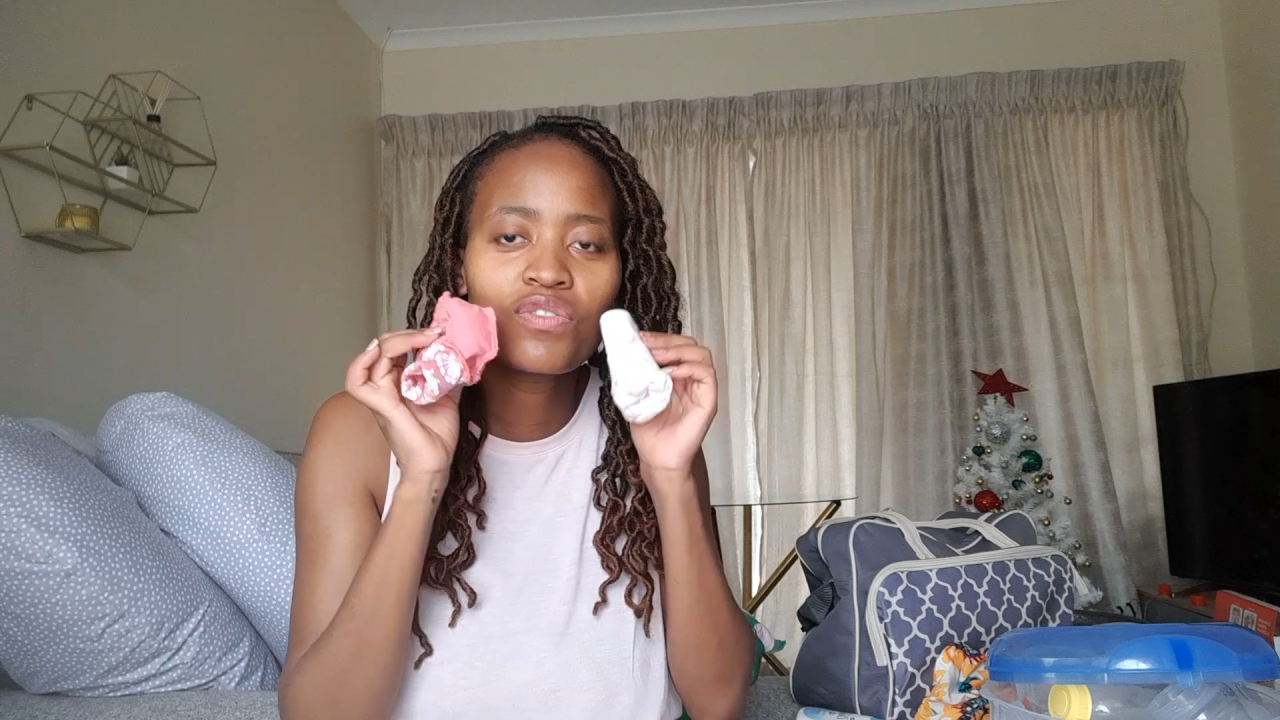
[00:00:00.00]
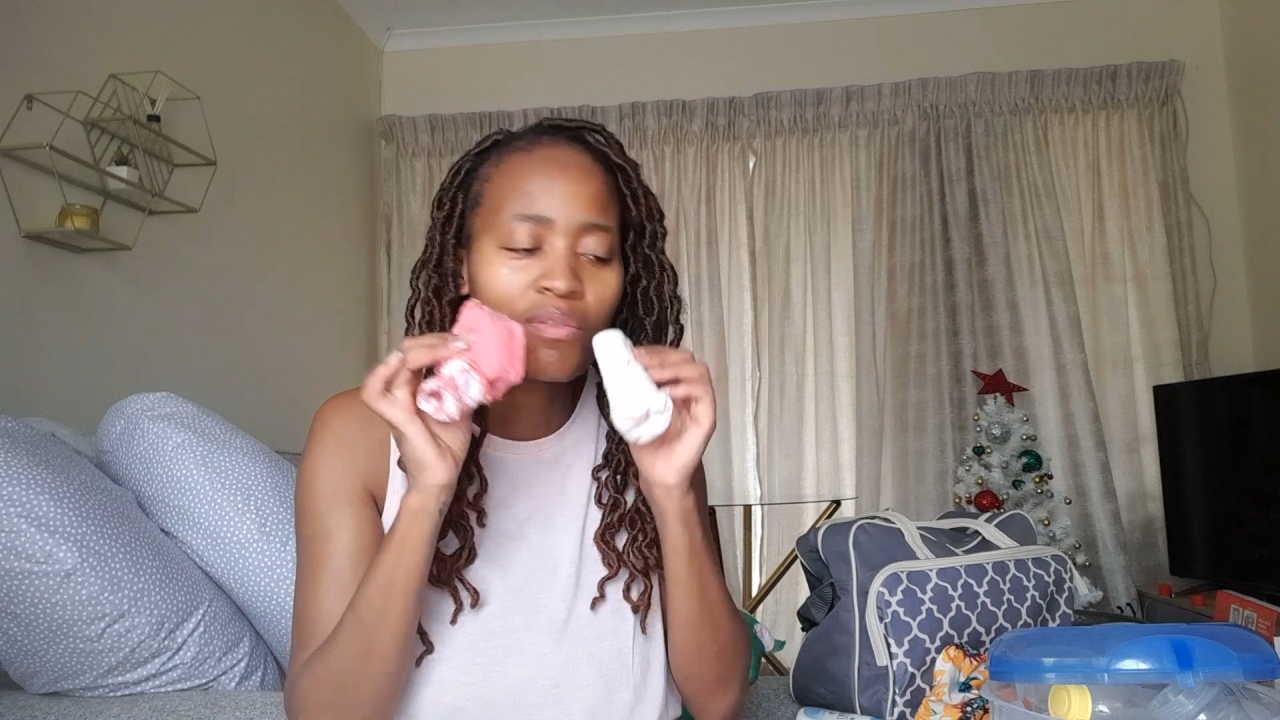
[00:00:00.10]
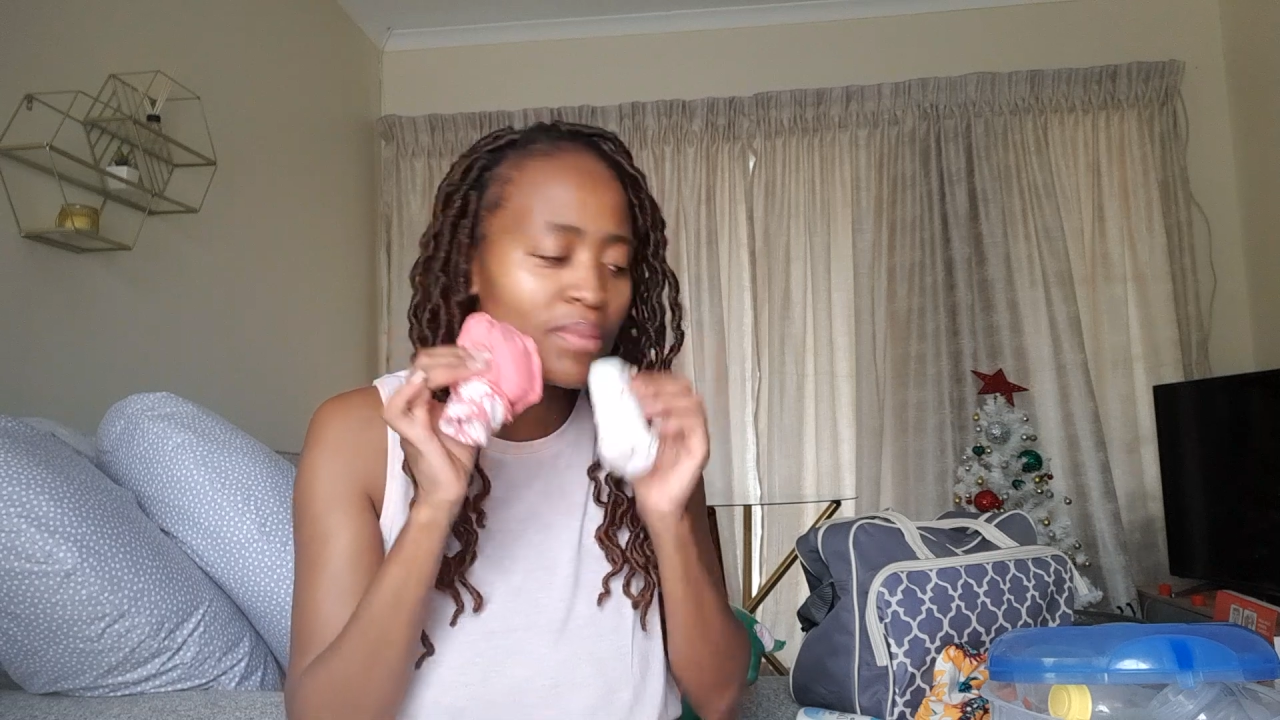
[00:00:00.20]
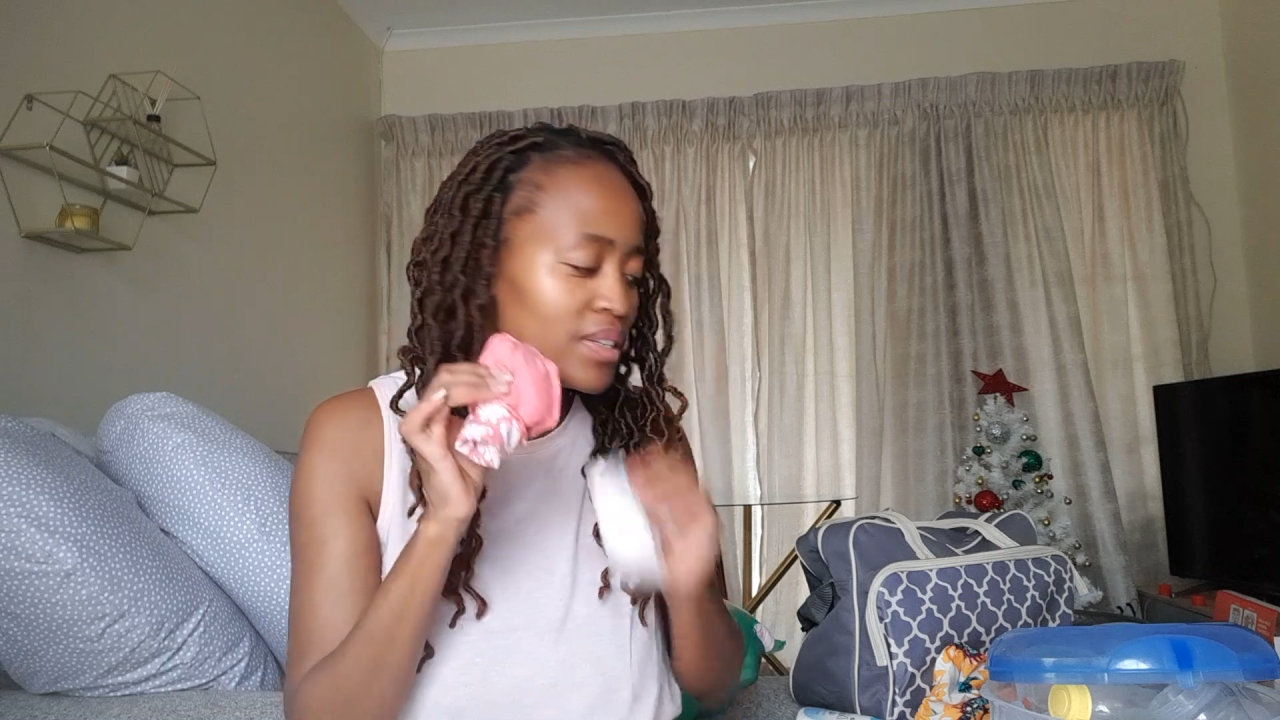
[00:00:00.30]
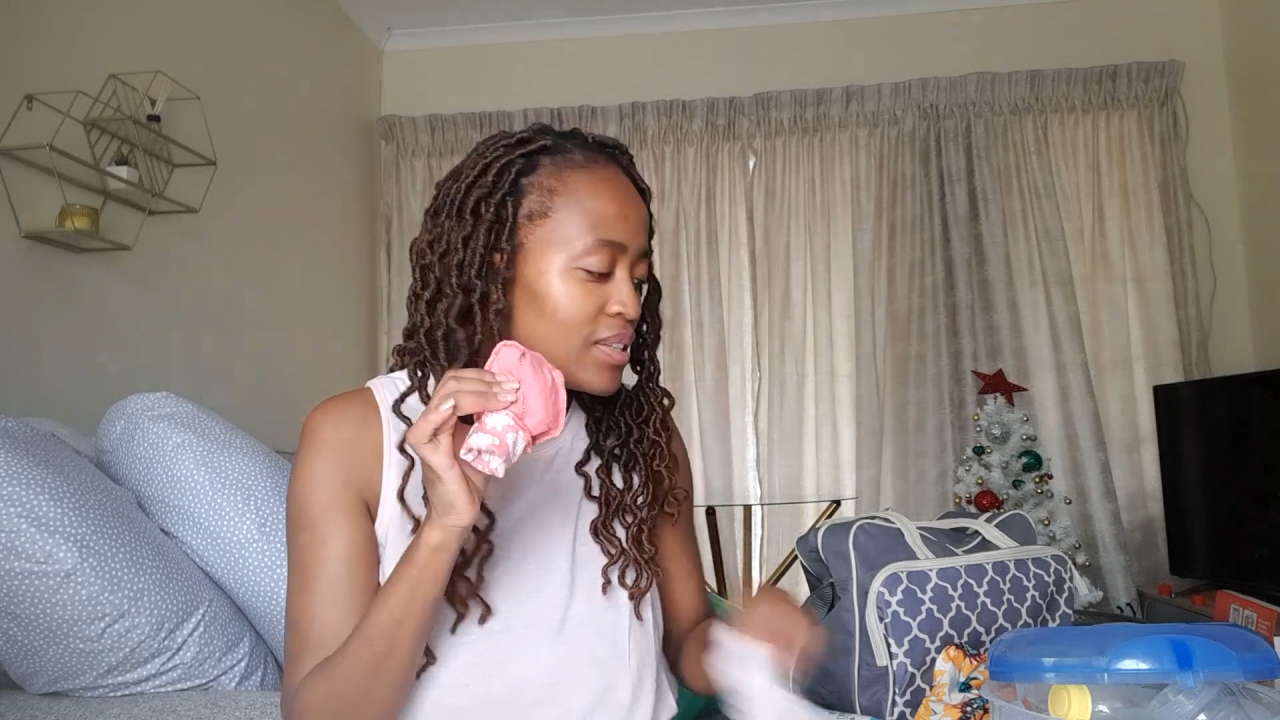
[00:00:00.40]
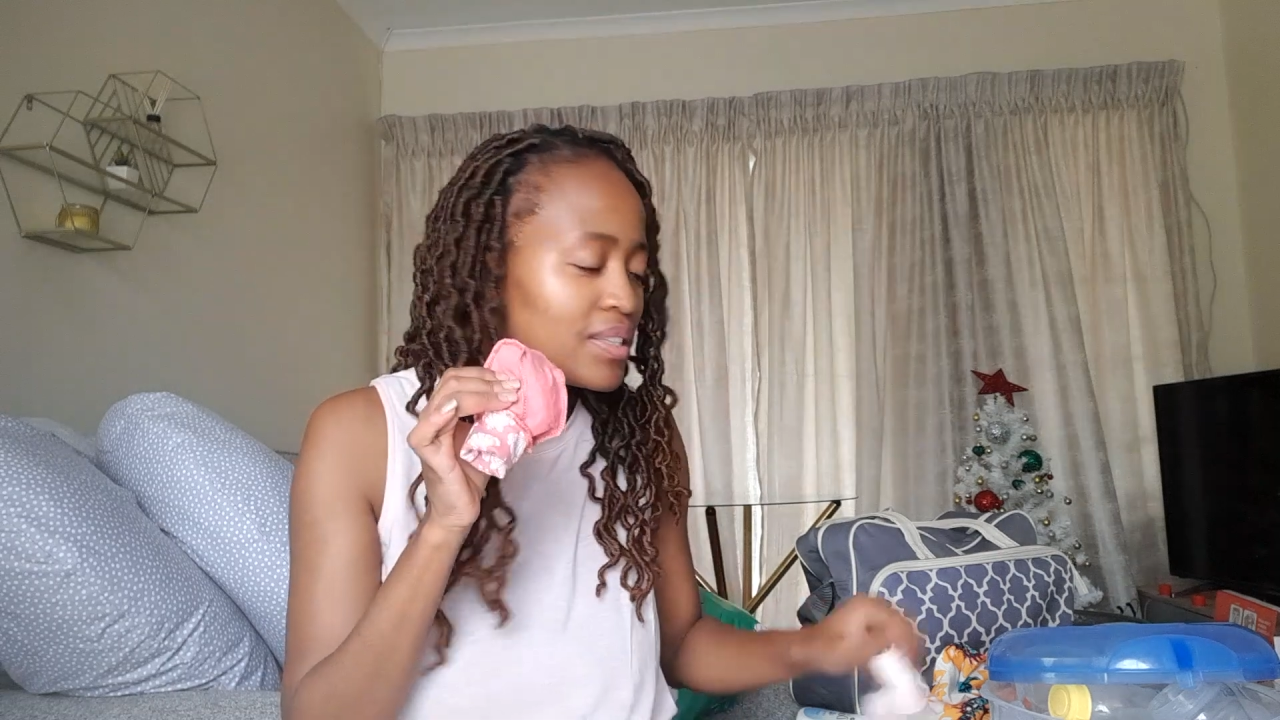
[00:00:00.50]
for mittens